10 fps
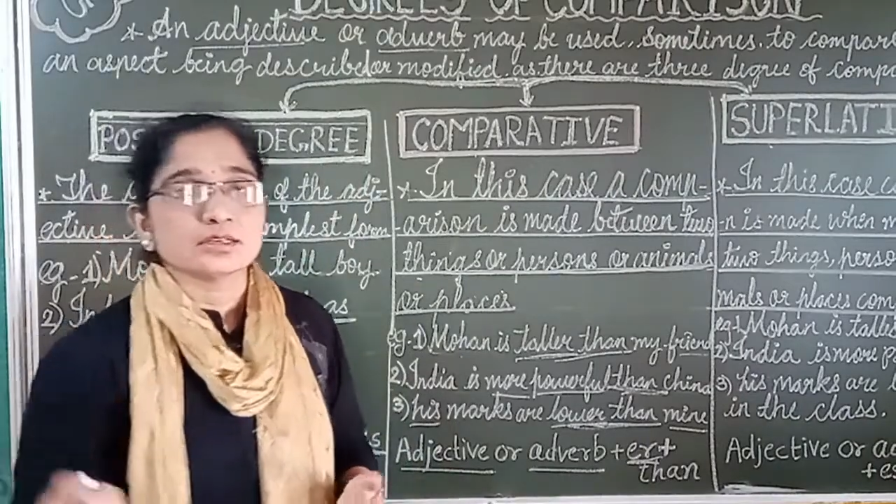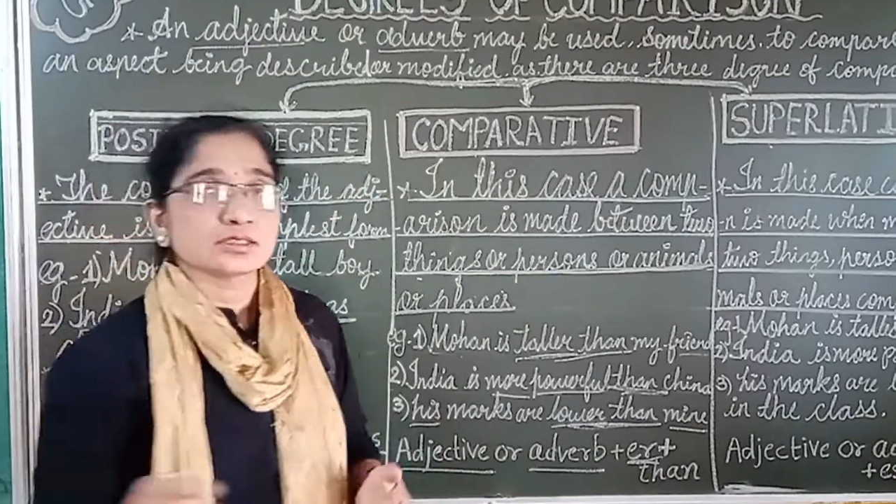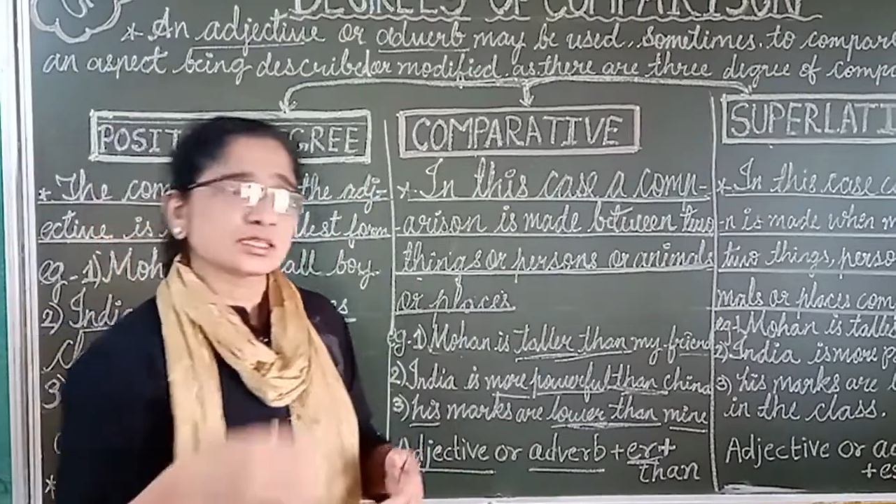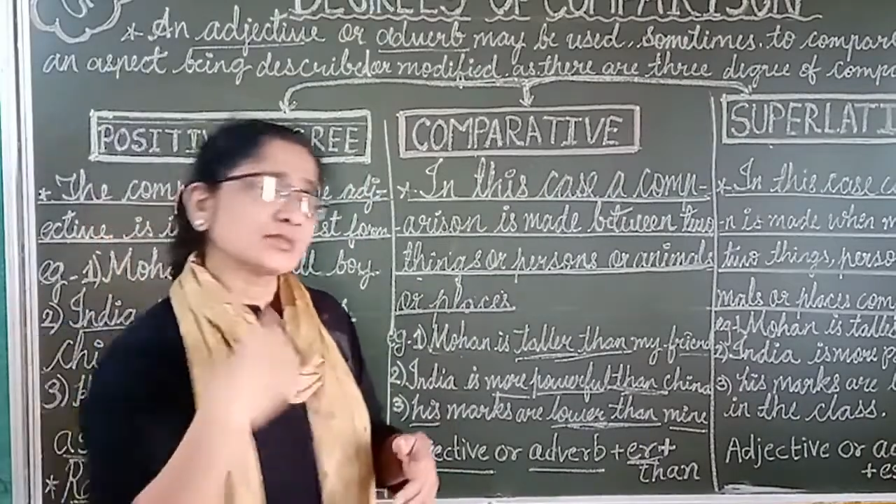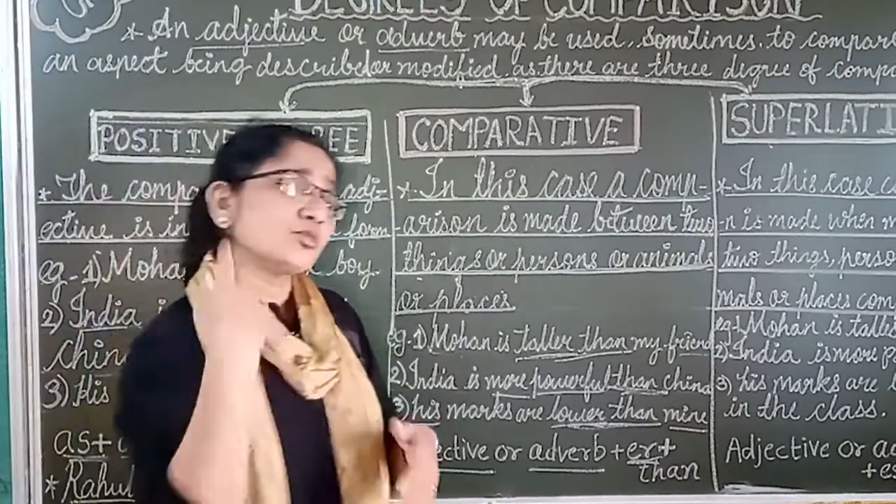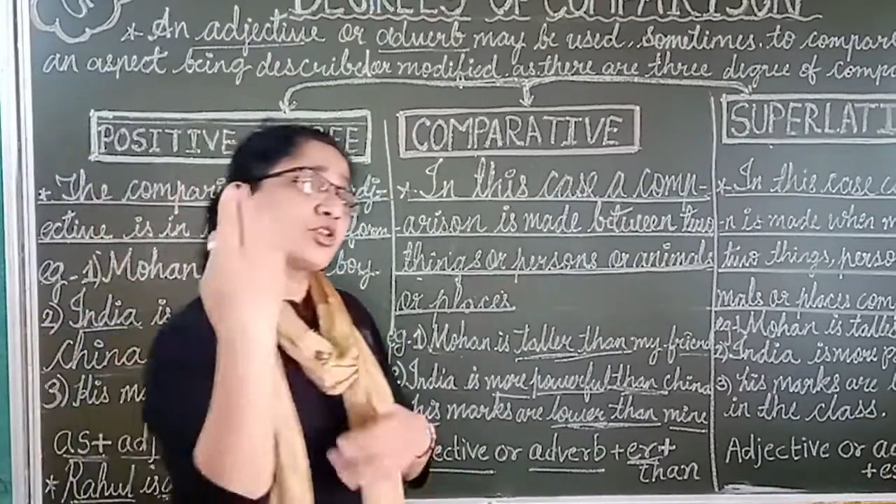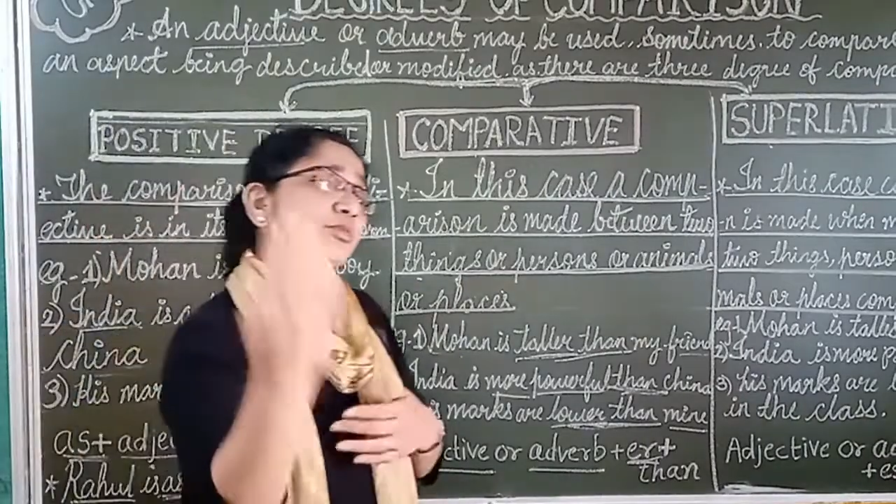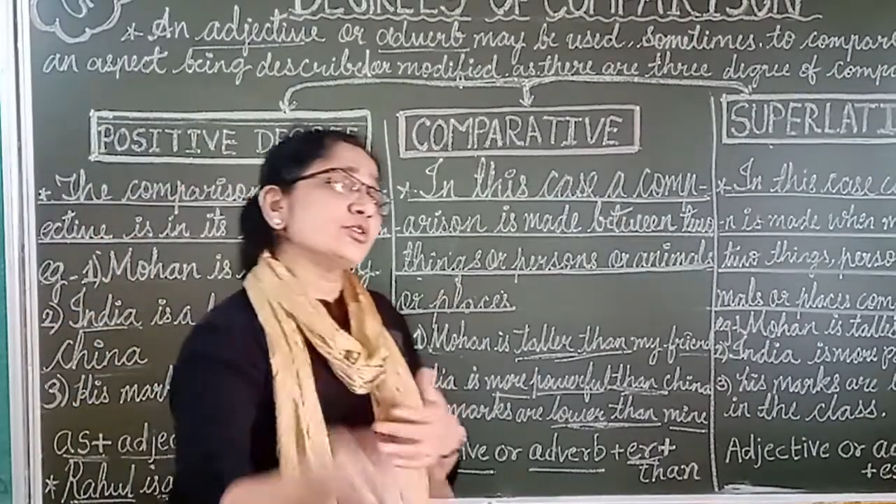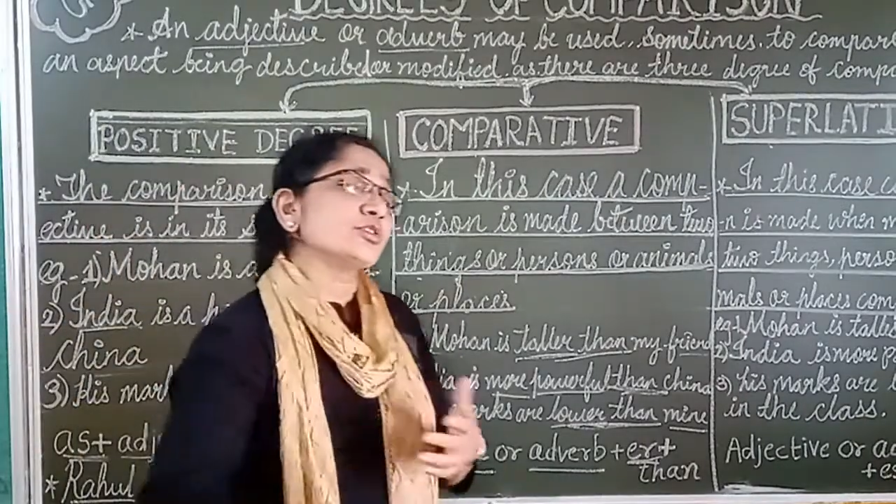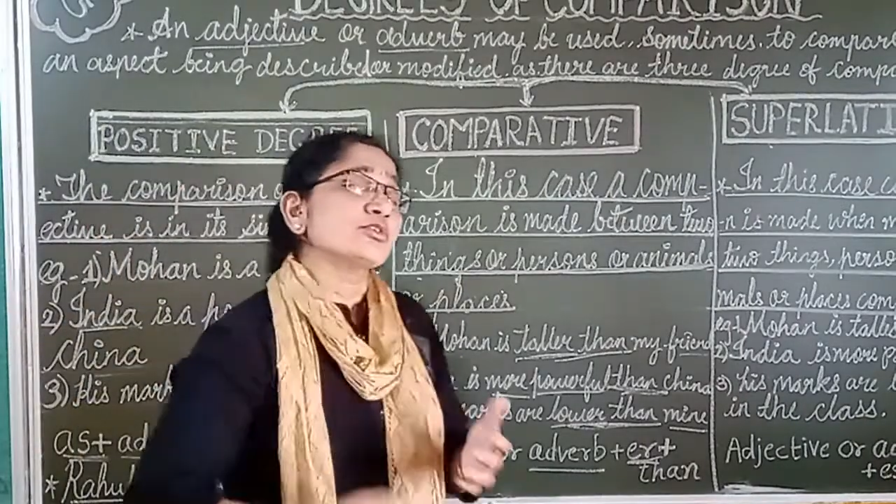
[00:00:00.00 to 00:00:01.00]
Sir, more
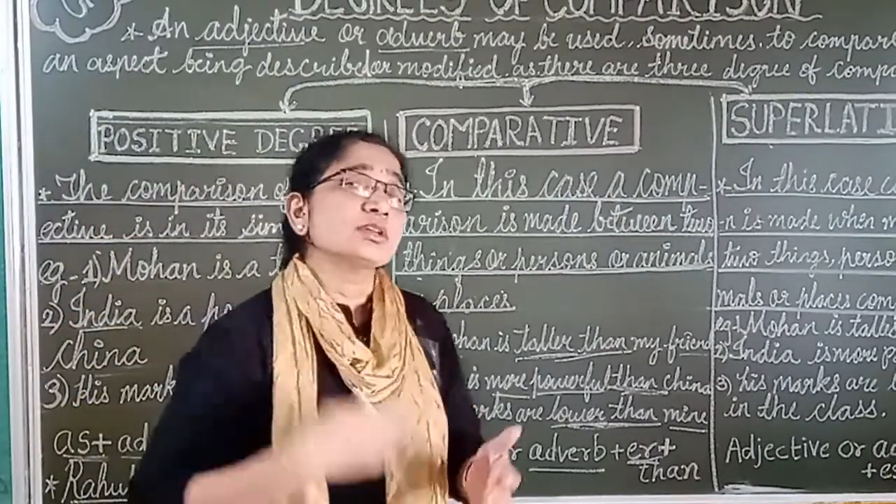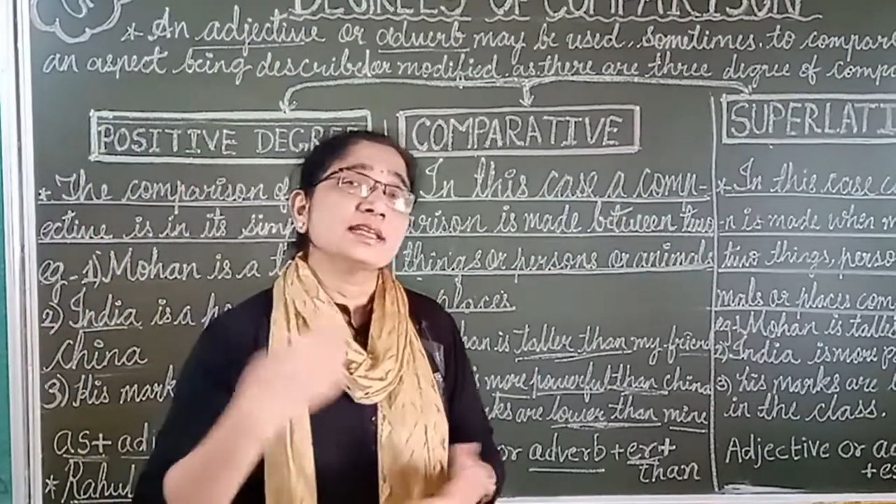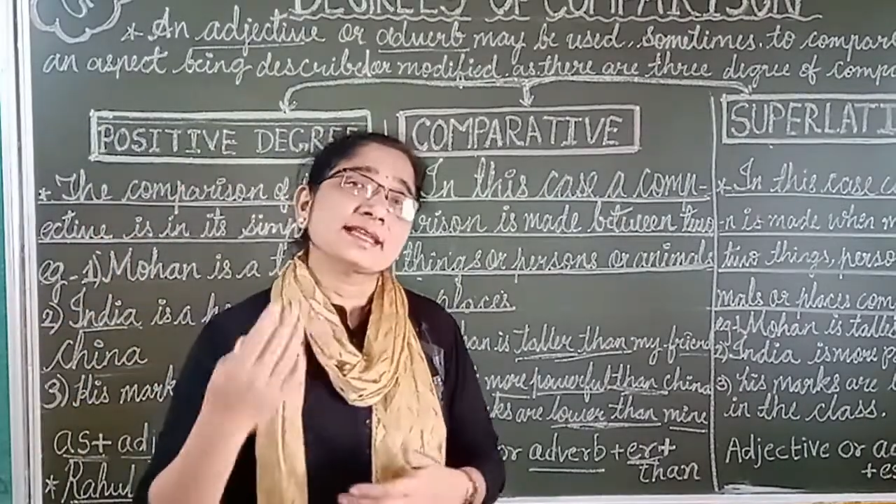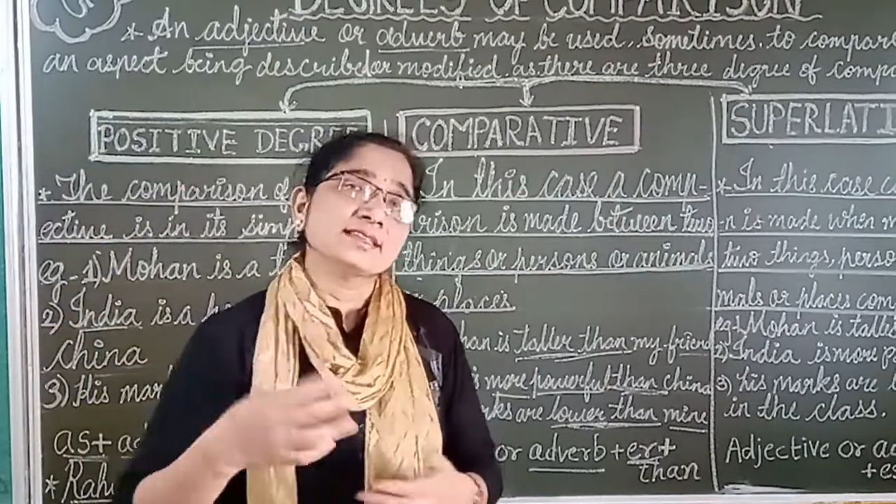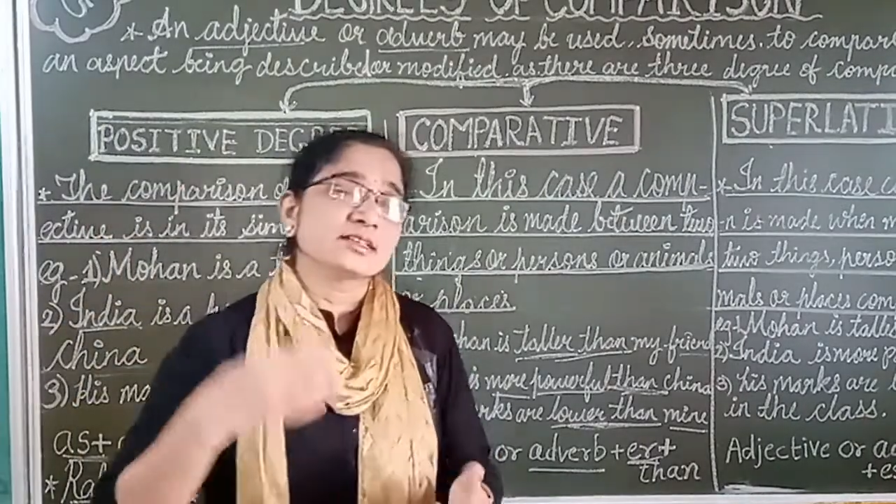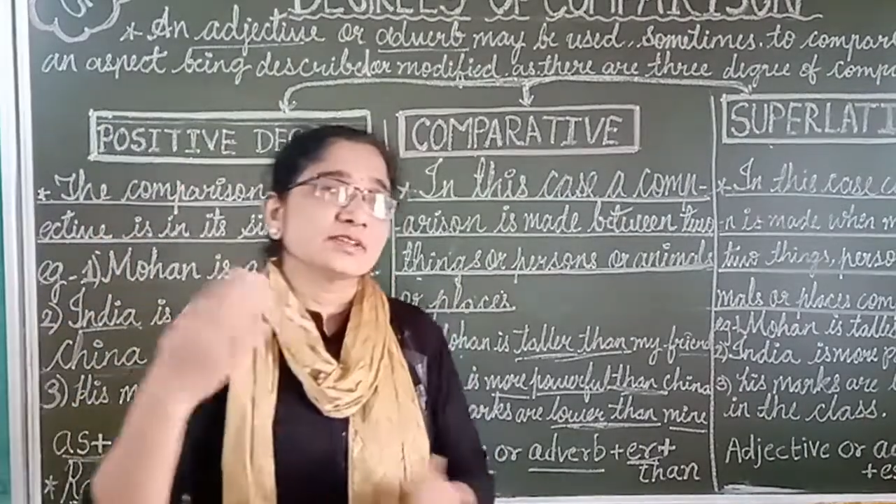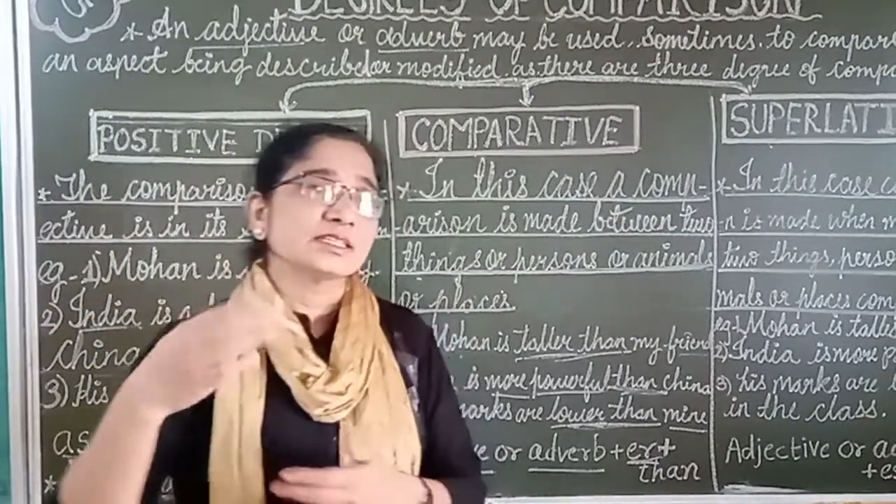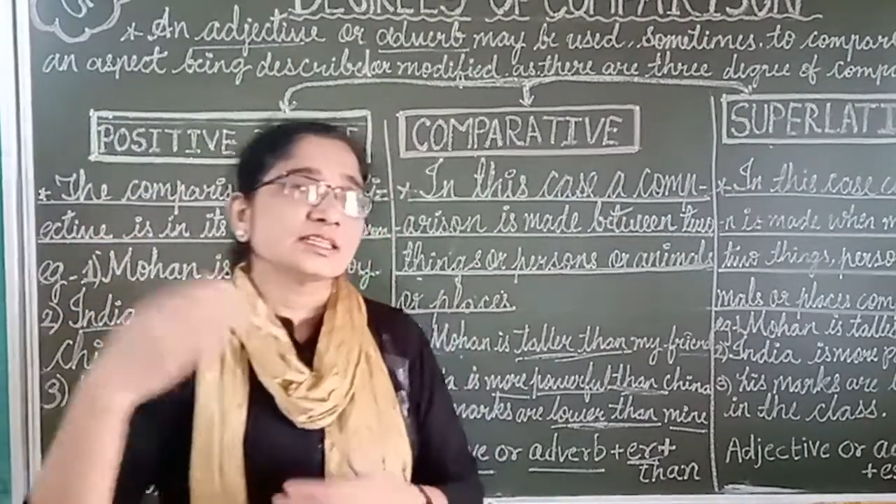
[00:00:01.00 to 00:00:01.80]
beautiful, like that way,